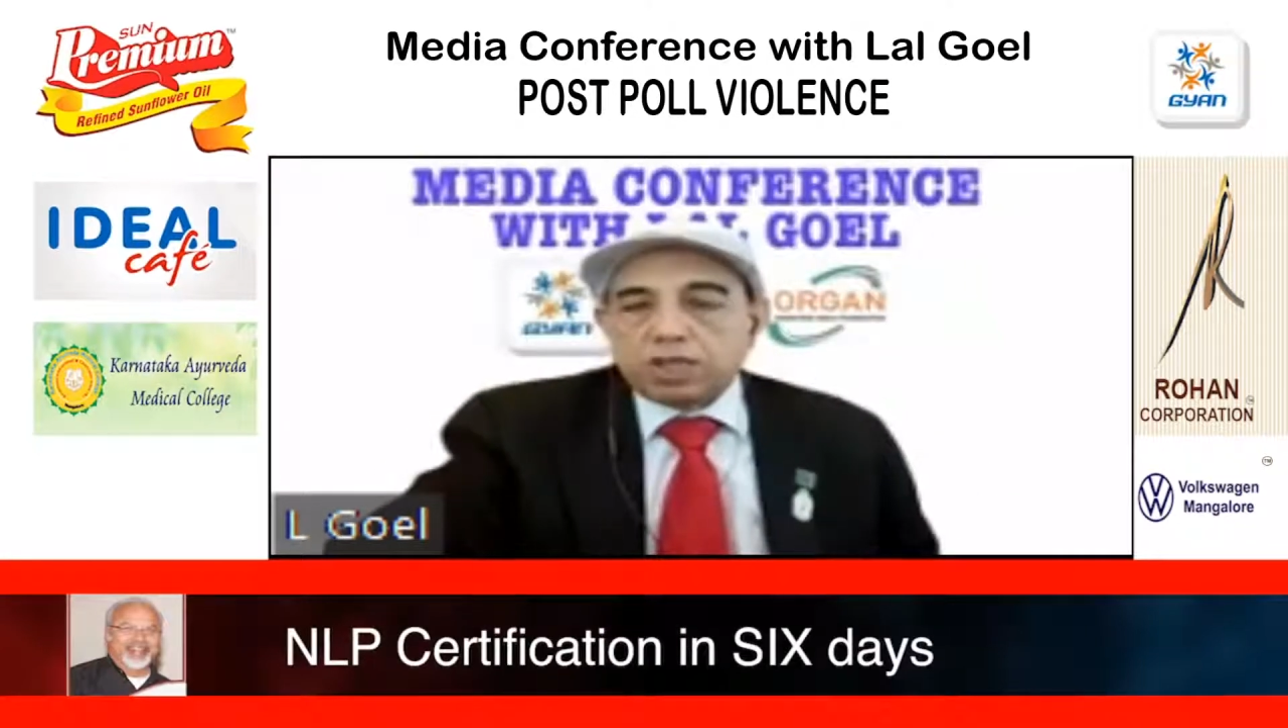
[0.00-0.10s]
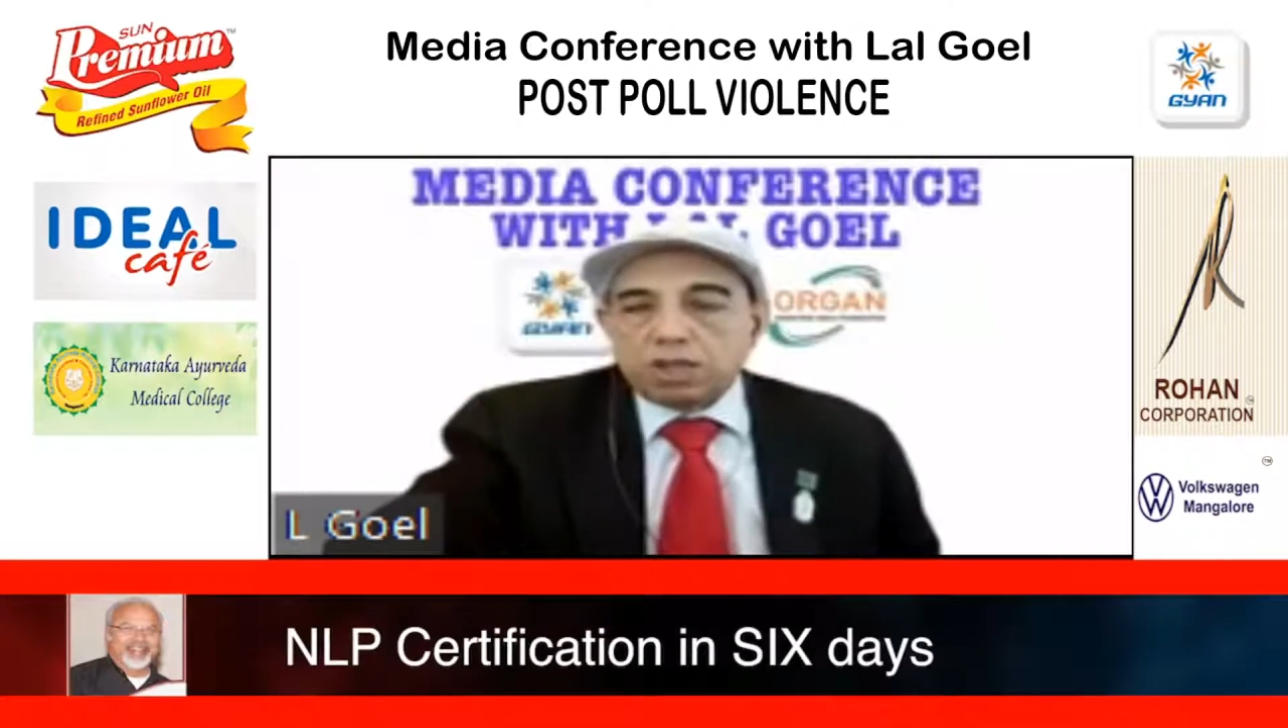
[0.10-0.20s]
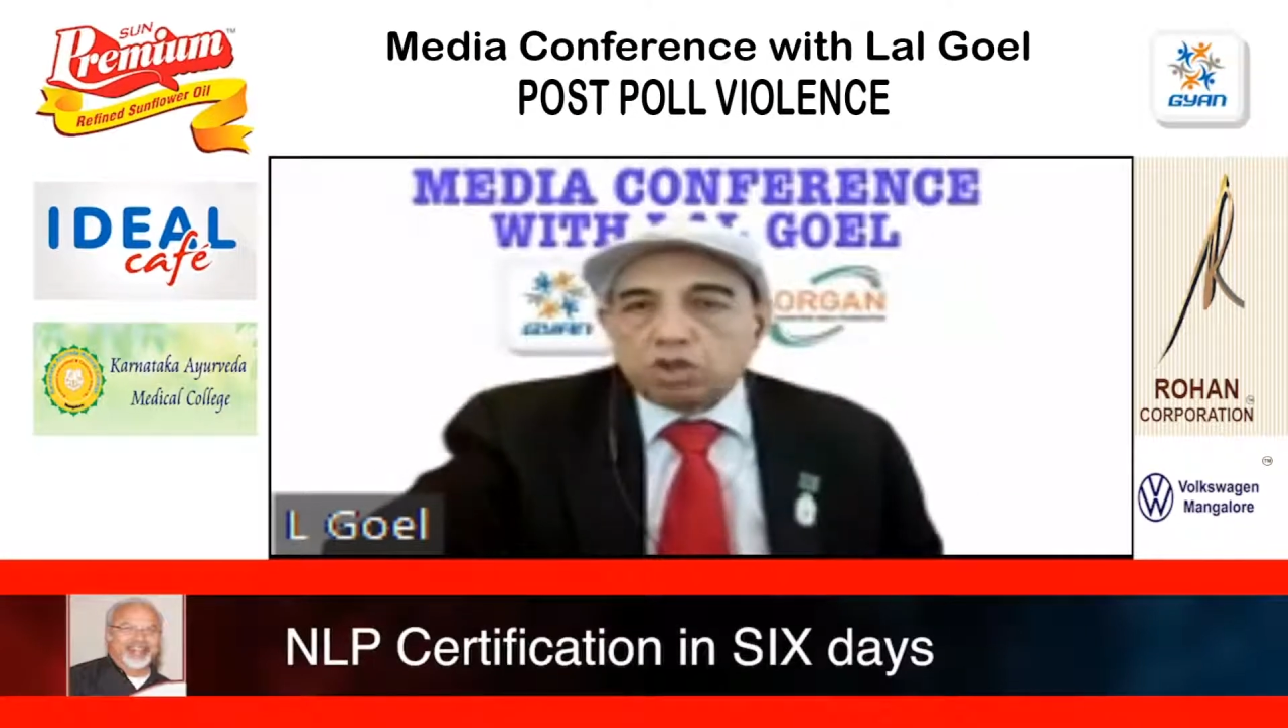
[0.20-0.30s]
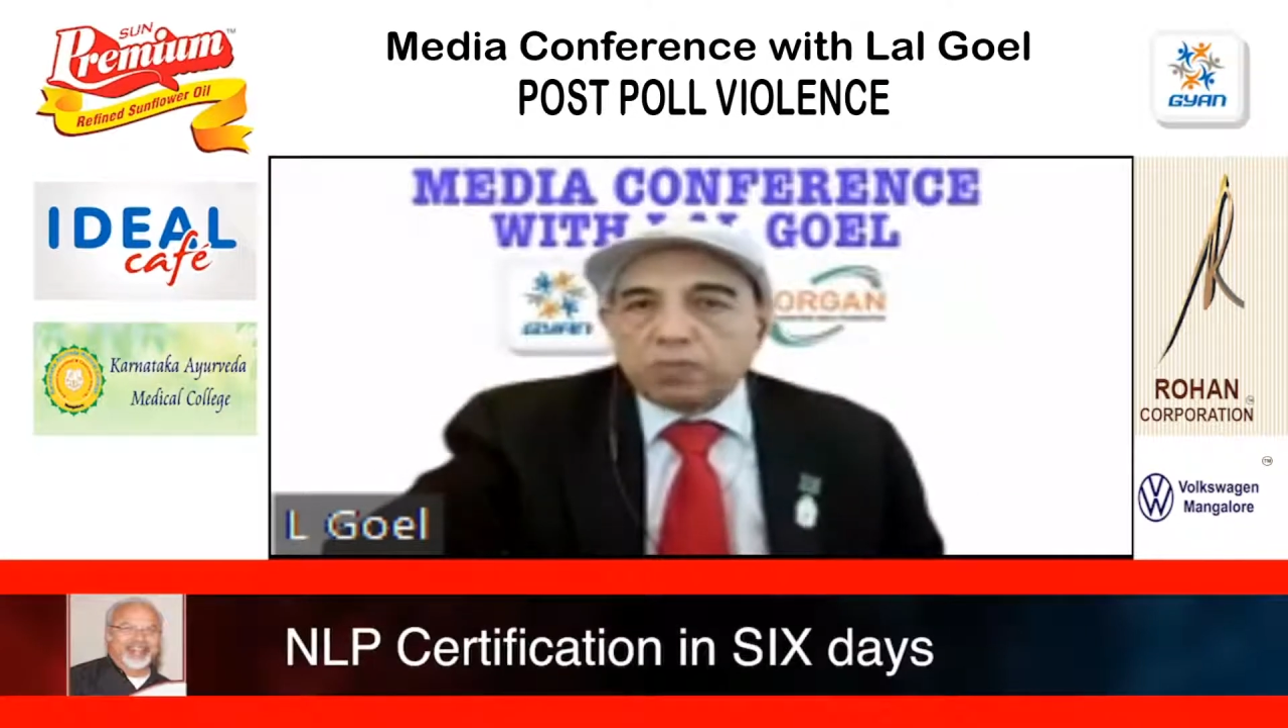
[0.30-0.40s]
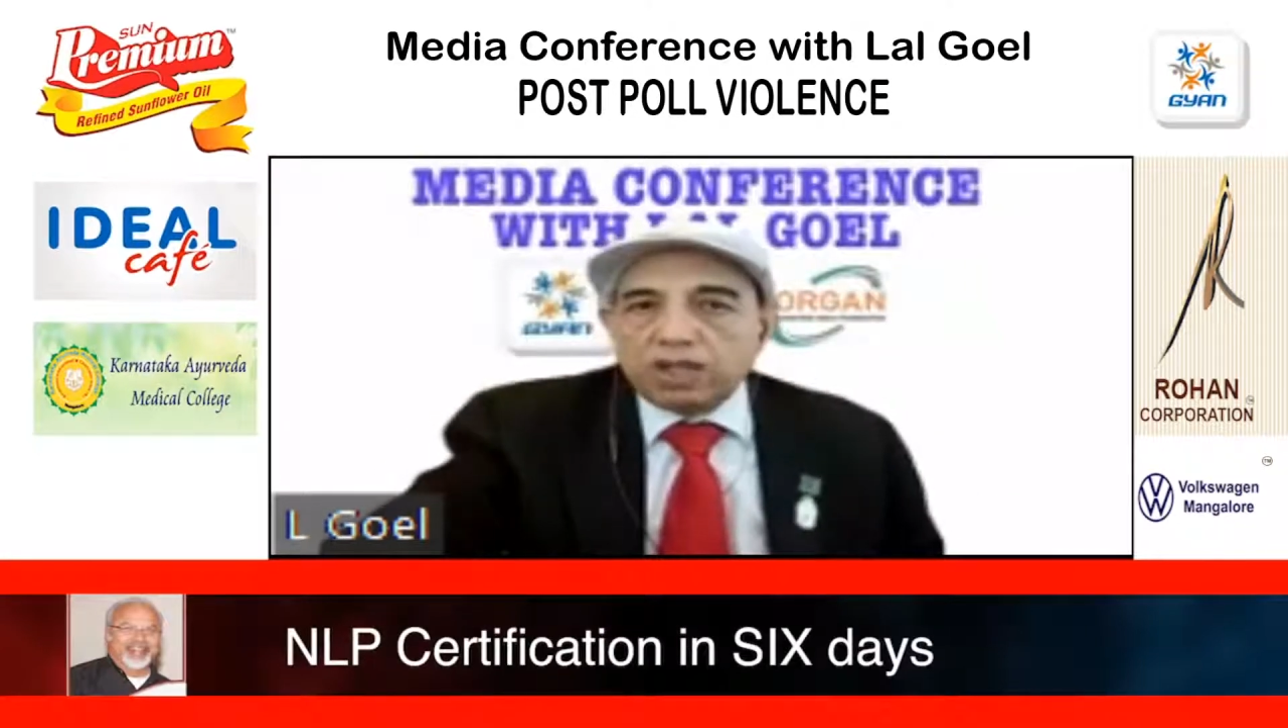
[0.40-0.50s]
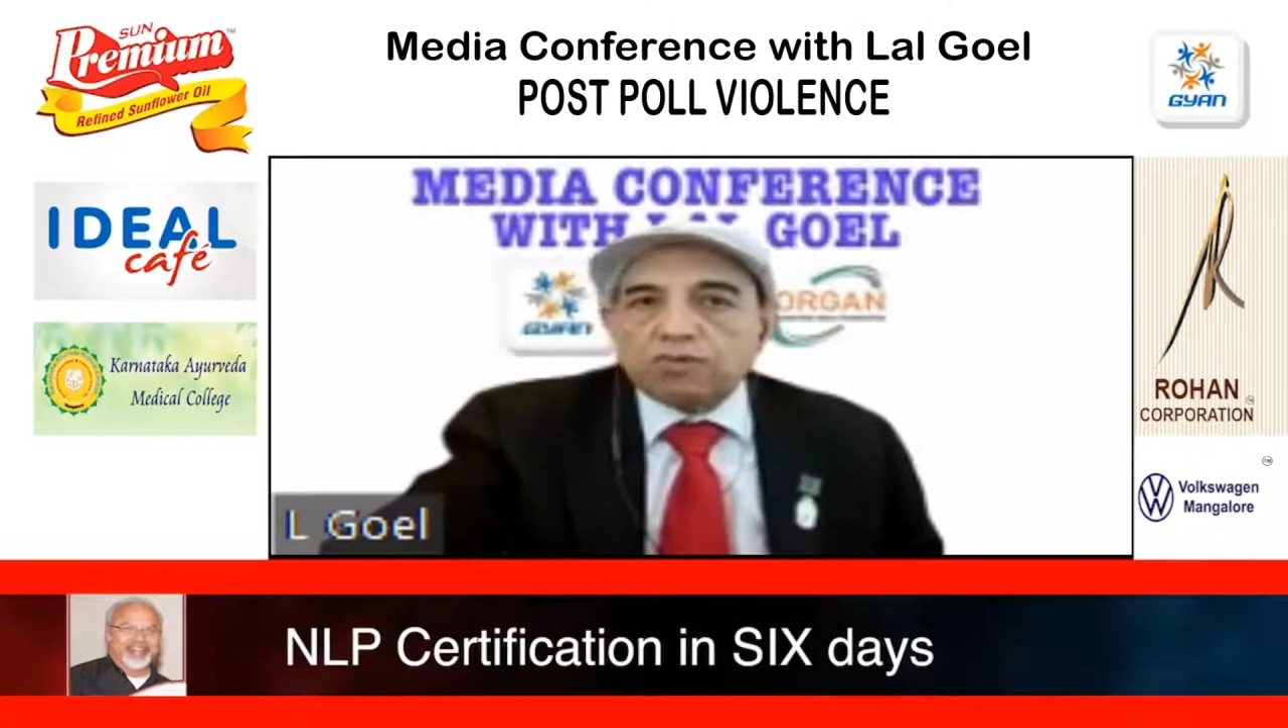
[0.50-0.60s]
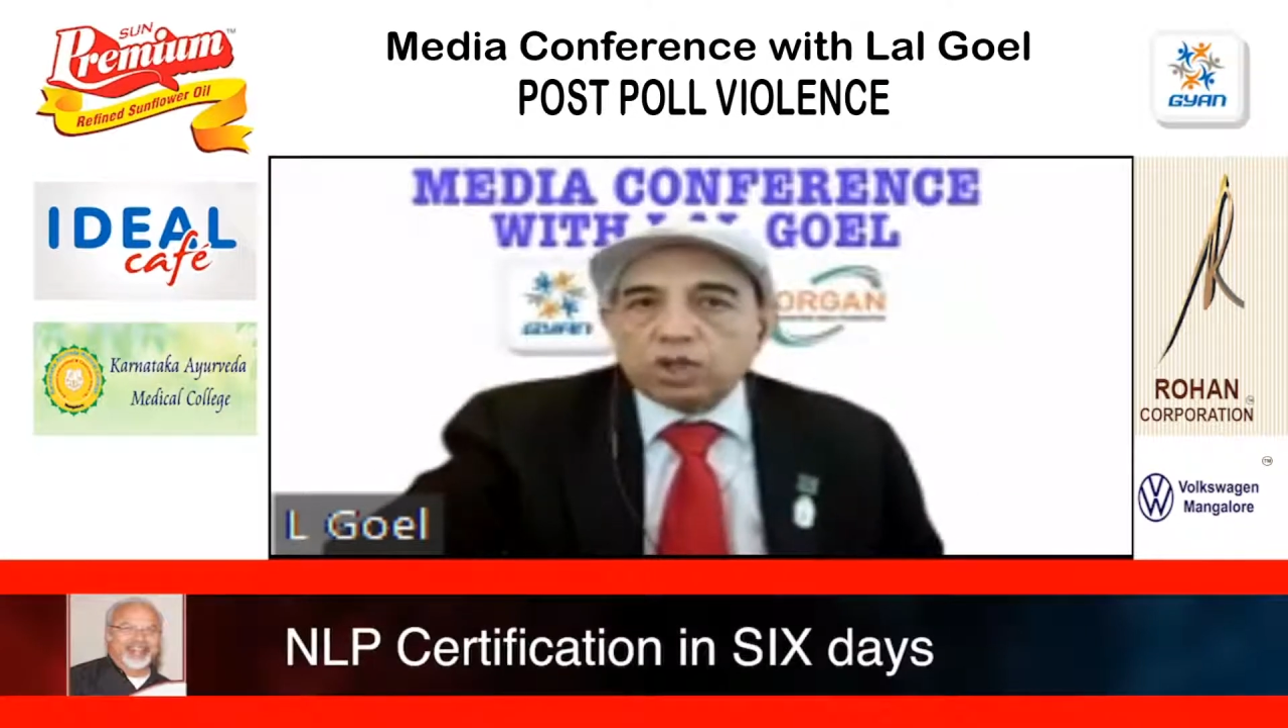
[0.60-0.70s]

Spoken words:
Madan Gopal,